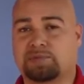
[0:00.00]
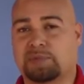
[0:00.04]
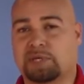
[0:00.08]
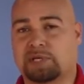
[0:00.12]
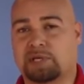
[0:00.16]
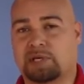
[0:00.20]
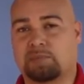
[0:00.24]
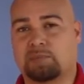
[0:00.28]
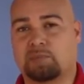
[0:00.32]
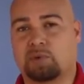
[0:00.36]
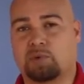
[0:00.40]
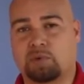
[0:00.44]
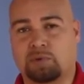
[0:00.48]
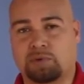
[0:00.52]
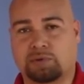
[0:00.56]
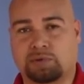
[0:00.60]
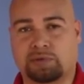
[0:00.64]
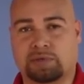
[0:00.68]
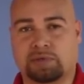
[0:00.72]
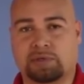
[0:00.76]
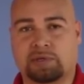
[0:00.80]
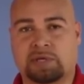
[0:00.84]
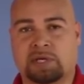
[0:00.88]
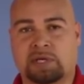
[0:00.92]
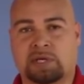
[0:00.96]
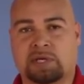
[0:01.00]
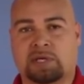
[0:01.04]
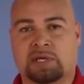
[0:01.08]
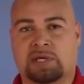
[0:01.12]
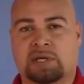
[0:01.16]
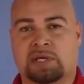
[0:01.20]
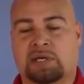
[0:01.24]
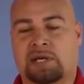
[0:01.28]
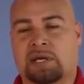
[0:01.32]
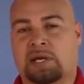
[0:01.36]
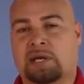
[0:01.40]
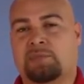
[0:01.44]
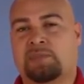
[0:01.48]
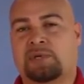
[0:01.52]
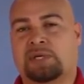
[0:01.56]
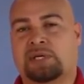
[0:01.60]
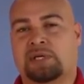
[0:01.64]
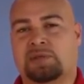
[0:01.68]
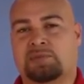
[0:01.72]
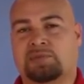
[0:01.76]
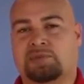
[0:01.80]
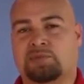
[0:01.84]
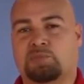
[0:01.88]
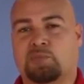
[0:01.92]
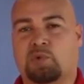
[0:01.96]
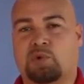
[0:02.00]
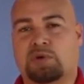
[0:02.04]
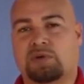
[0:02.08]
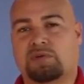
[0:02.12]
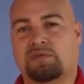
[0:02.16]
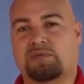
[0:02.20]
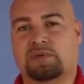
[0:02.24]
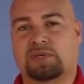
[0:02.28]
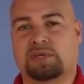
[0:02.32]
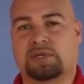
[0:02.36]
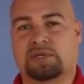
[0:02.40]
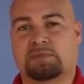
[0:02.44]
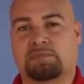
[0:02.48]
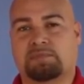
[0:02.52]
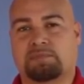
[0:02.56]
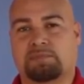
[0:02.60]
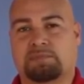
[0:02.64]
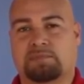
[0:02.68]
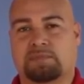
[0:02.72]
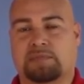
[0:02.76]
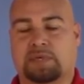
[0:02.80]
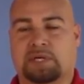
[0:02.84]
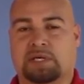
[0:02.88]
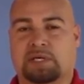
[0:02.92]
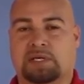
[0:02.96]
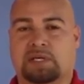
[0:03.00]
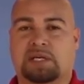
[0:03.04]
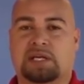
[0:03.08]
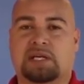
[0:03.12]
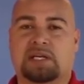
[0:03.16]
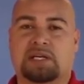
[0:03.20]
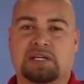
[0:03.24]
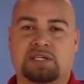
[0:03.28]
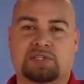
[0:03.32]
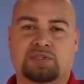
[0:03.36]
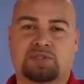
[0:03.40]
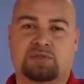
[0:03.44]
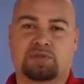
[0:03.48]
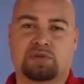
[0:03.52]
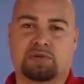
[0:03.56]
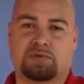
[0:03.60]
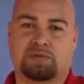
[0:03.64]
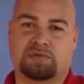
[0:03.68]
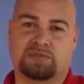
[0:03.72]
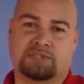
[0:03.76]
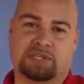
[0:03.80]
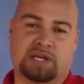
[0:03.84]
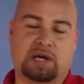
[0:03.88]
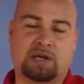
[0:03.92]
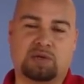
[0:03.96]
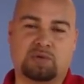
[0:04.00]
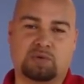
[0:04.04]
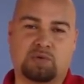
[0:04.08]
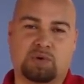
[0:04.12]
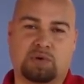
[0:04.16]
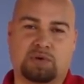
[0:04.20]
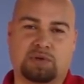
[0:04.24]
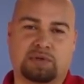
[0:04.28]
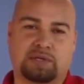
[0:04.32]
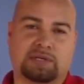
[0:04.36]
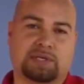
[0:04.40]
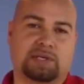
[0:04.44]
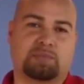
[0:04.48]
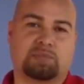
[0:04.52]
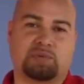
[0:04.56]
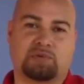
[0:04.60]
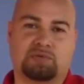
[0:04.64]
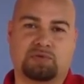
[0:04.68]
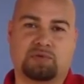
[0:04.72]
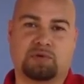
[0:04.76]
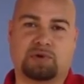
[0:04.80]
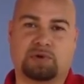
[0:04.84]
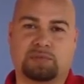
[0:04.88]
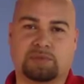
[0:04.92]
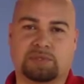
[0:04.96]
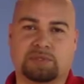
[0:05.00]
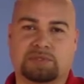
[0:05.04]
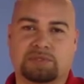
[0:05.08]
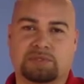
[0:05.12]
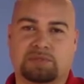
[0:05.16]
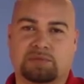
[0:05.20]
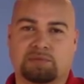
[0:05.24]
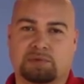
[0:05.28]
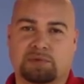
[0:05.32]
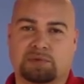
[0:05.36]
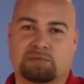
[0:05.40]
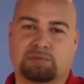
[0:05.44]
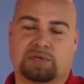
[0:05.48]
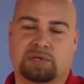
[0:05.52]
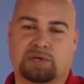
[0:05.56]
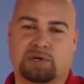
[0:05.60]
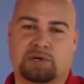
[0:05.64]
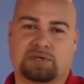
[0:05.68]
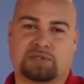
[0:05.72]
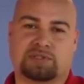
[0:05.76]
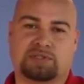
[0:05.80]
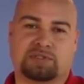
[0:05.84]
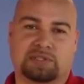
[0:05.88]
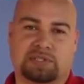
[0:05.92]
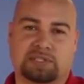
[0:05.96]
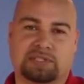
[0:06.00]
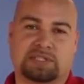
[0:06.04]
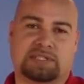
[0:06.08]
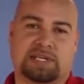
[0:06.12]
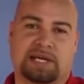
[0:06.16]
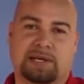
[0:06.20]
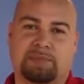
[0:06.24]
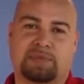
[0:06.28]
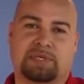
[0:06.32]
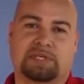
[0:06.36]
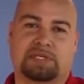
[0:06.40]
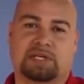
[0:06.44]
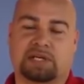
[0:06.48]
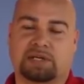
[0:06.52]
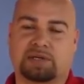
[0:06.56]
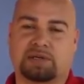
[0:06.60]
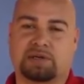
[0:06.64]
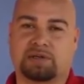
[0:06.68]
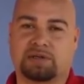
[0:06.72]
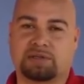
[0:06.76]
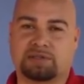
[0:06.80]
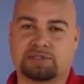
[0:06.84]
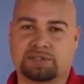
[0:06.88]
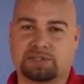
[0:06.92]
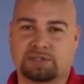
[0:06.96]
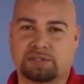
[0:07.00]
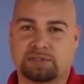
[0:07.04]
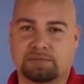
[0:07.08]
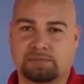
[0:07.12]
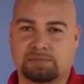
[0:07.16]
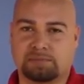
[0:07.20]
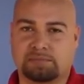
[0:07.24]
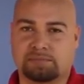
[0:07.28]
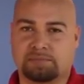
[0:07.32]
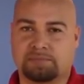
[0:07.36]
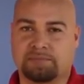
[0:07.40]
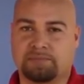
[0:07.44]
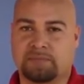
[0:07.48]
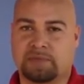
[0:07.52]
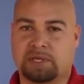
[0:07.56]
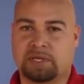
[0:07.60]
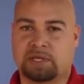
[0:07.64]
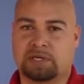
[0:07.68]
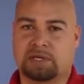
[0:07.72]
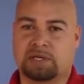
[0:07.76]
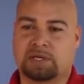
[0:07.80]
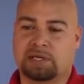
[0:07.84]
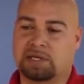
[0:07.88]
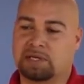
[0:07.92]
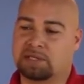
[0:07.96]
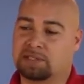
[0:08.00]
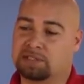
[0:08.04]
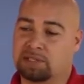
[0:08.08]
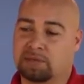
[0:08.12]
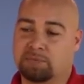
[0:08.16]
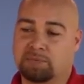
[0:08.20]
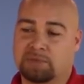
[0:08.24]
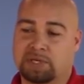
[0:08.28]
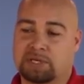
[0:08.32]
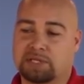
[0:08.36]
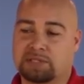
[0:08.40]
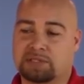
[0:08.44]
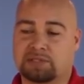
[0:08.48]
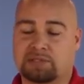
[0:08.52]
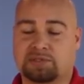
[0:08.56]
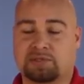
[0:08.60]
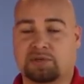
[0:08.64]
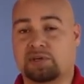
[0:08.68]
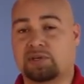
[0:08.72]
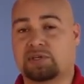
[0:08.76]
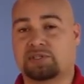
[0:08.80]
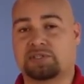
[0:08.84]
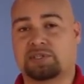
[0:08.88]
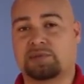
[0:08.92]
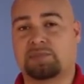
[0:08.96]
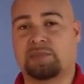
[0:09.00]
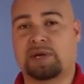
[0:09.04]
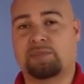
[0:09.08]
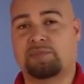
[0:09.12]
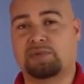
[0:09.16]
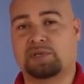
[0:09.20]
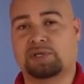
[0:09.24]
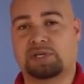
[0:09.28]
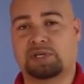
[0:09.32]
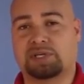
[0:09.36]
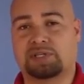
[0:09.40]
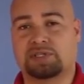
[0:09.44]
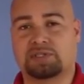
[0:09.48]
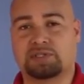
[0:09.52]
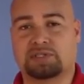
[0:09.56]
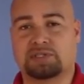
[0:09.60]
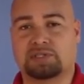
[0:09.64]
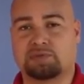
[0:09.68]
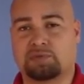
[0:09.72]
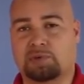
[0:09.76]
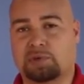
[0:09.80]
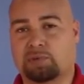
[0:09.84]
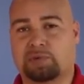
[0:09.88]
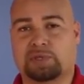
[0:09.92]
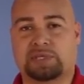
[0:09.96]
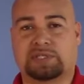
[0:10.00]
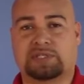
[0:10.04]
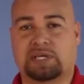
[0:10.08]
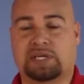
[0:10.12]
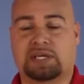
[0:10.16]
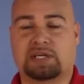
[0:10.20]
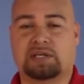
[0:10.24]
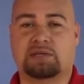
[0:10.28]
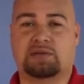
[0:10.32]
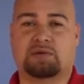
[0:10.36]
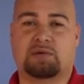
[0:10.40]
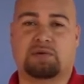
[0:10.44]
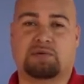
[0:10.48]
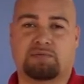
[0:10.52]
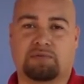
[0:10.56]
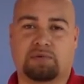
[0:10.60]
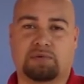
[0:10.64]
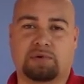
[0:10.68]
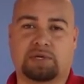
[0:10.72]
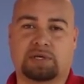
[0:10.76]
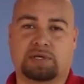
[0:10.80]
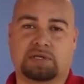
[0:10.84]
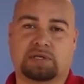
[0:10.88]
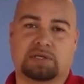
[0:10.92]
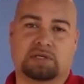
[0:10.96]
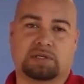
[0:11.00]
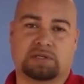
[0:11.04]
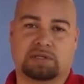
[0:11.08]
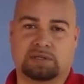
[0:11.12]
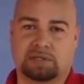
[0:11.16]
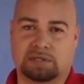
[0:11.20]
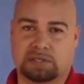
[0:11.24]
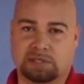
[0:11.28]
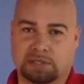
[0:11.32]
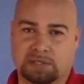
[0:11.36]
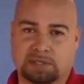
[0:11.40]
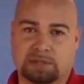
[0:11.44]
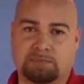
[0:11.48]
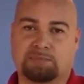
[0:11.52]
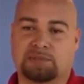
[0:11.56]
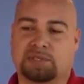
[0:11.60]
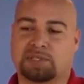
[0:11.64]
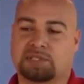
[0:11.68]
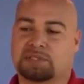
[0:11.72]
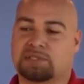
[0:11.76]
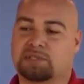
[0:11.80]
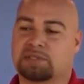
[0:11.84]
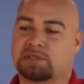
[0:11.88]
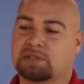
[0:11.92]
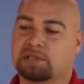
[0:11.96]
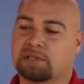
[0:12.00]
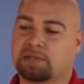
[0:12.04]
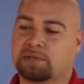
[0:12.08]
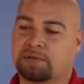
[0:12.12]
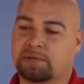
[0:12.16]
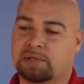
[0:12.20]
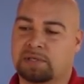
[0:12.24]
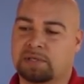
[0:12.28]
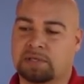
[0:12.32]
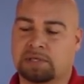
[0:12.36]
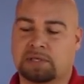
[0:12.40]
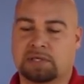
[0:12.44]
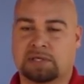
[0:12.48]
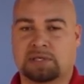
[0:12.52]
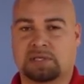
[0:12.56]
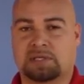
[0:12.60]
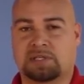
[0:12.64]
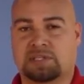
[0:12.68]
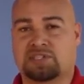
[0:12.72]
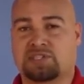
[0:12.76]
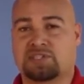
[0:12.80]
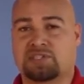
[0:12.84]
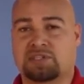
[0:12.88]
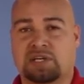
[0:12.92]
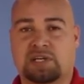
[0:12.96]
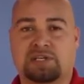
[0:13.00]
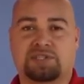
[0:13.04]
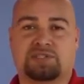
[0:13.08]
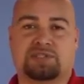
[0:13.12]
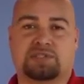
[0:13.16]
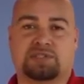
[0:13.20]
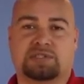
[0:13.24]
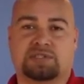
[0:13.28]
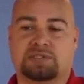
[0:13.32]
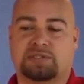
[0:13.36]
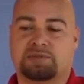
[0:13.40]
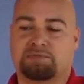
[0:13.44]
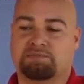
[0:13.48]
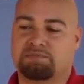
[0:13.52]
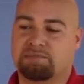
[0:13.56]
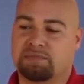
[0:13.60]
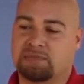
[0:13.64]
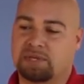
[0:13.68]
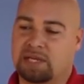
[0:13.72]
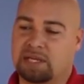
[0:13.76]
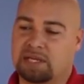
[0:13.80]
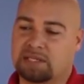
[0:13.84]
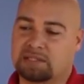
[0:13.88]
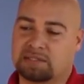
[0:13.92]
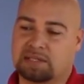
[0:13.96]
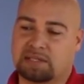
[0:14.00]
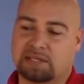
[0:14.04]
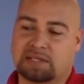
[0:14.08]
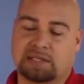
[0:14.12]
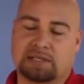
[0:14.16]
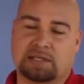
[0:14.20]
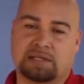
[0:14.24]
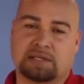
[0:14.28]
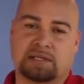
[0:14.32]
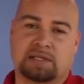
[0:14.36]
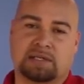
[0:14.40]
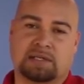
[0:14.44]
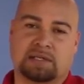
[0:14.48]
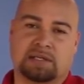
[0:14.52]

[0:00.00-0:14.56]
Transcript: become older, it becomes more of a uh, an issue of sound quality and performance with regards to this type of technology. In some cases, there are some applications where we tend to avoid implicitly sludges as they